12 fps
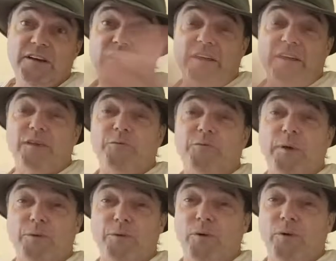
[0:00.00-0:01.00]
I get enough
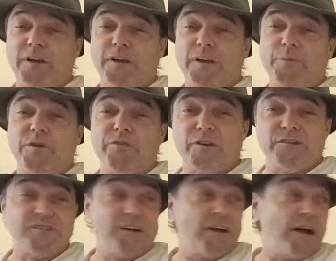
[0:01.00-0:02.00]
people want to keep conversing.